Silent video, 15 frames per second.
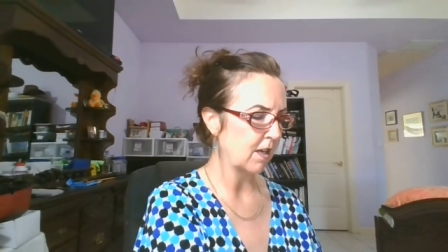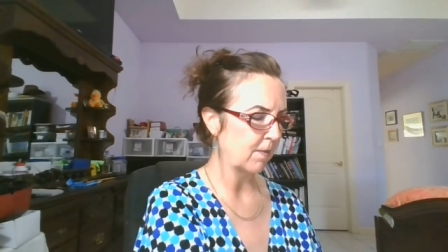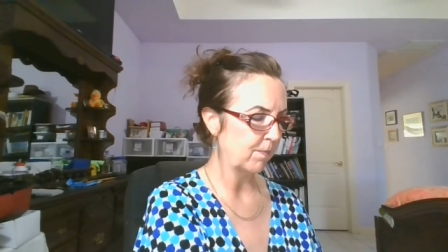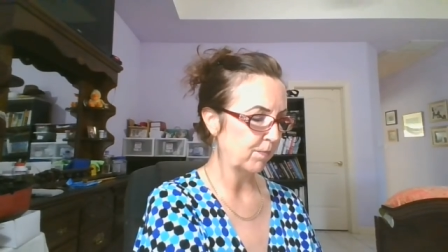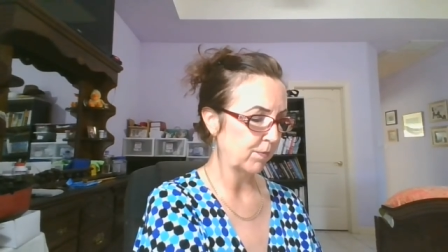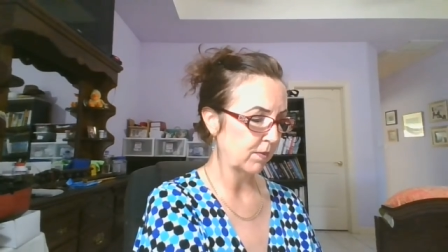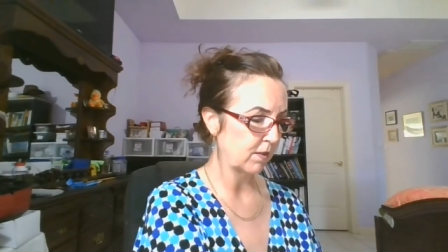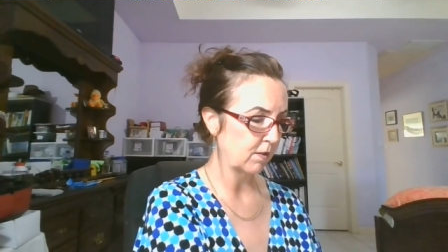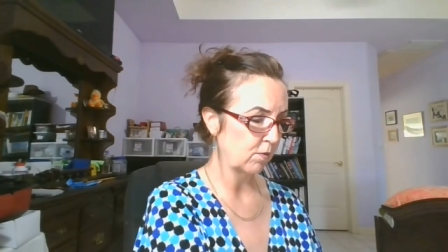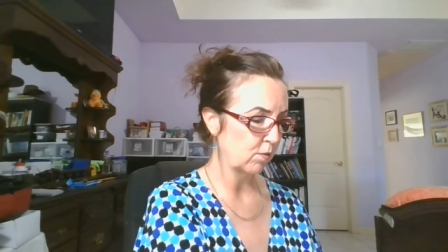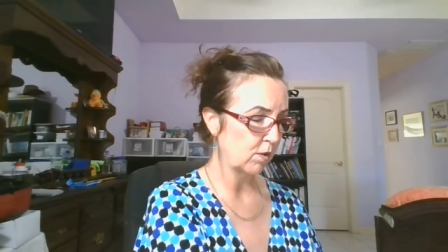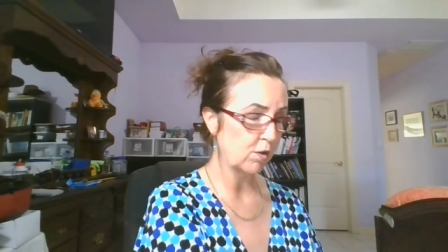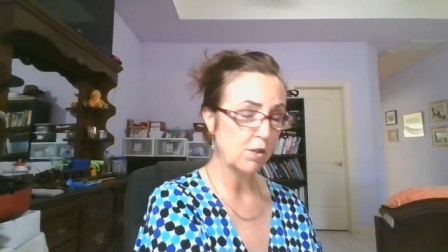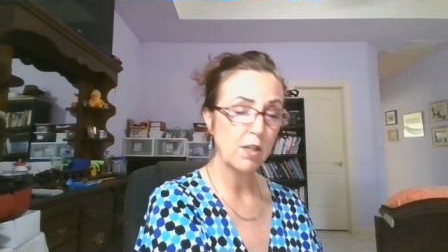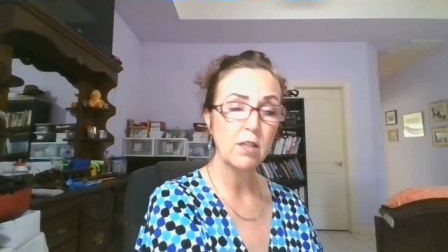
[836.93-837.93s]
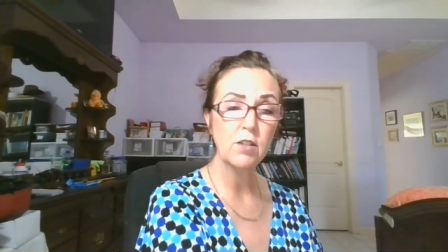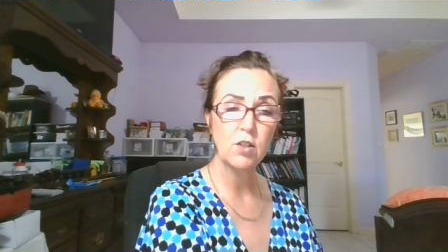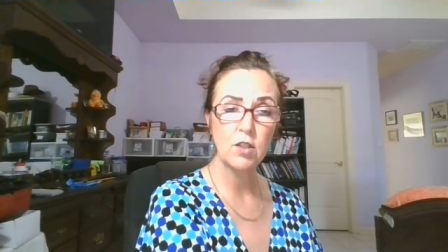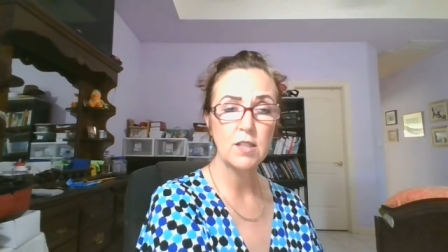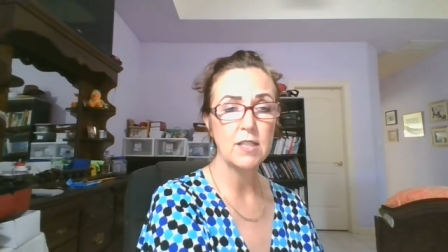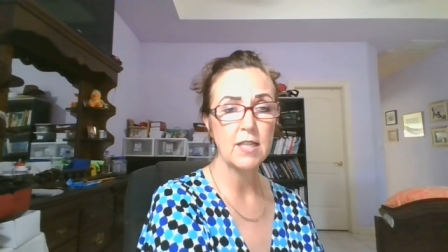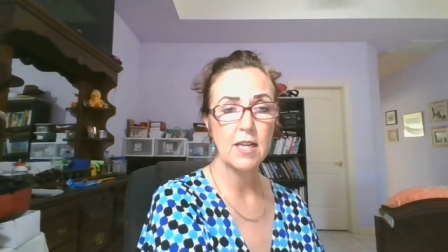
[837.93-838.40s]
They're telling
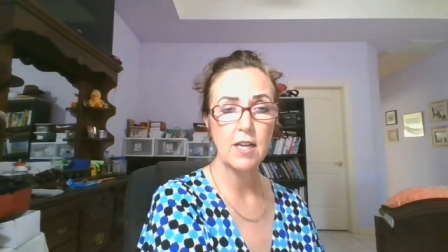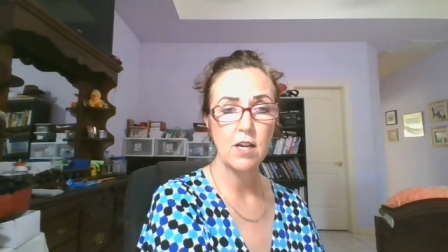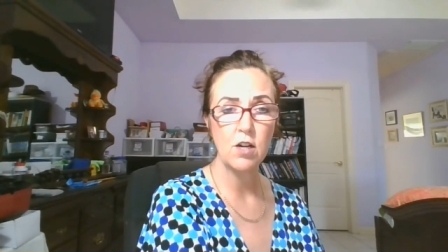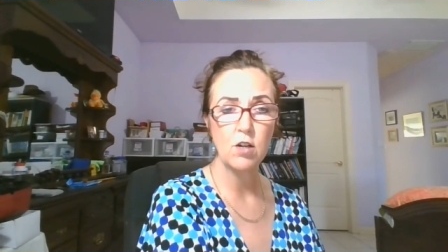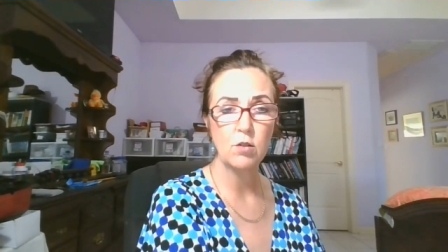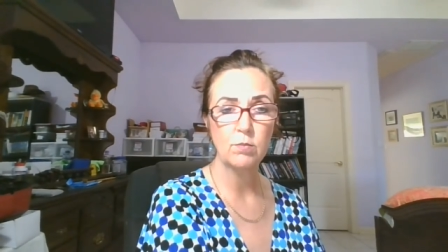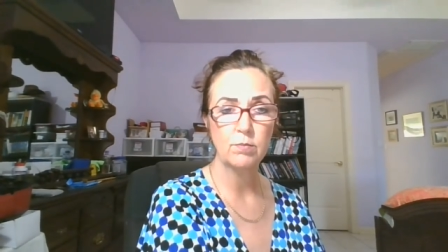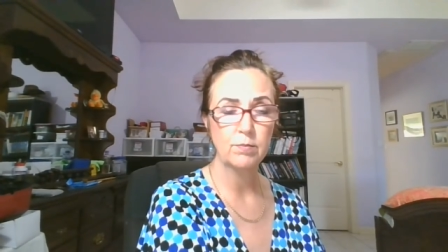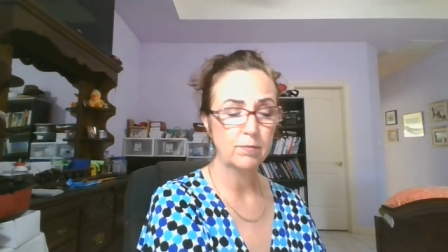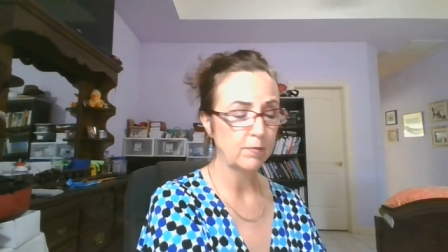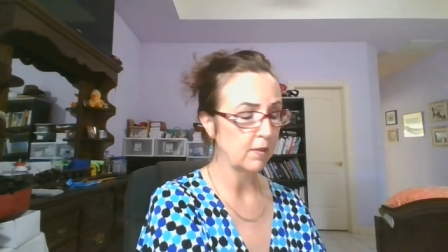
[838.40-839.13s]
you to stay home.